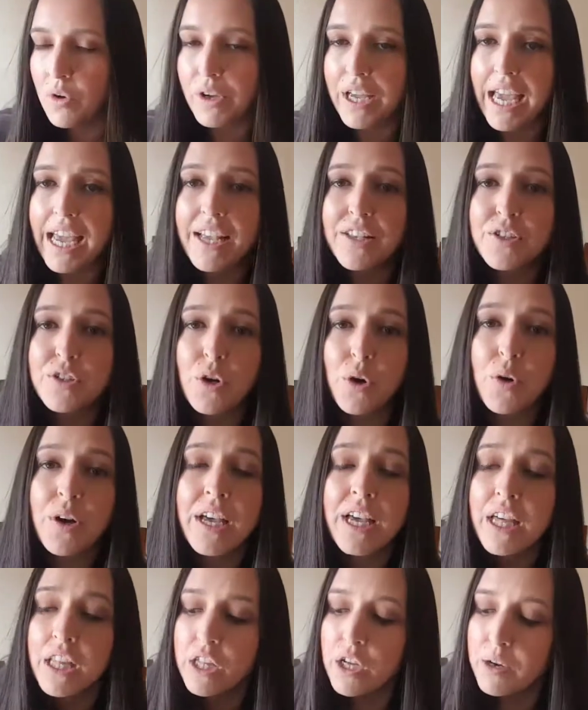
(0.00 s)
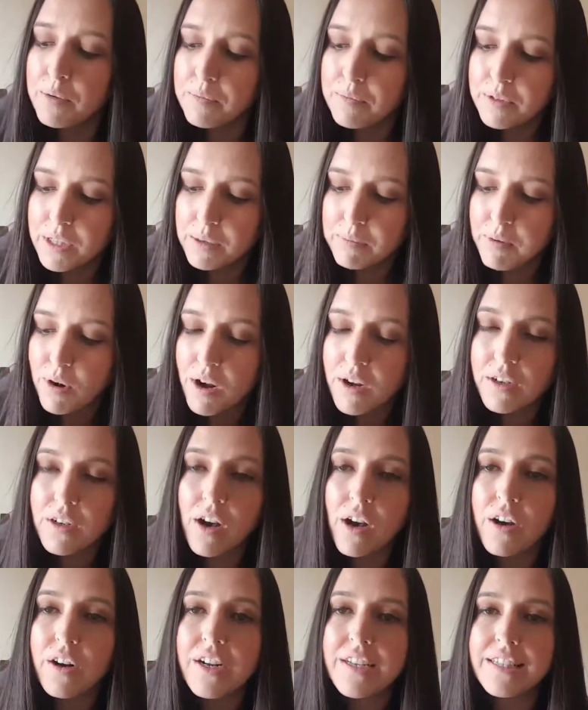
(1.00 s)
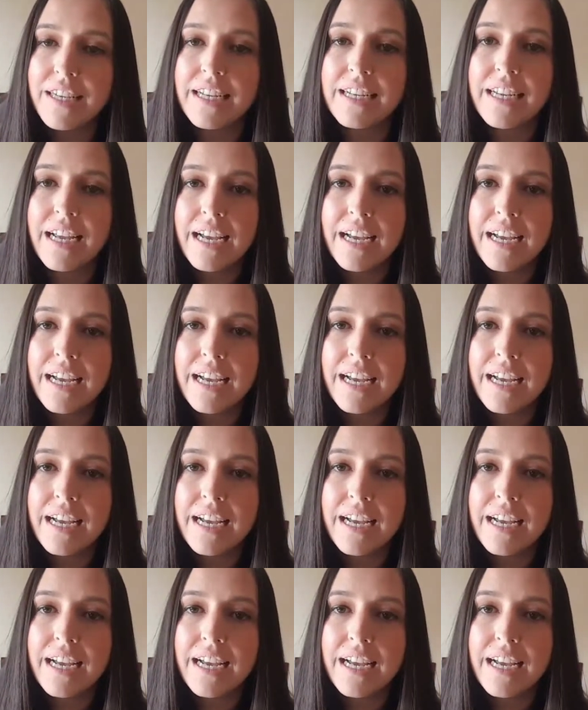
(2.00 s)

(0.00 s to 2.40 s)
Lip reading: Okay, so the prong collar is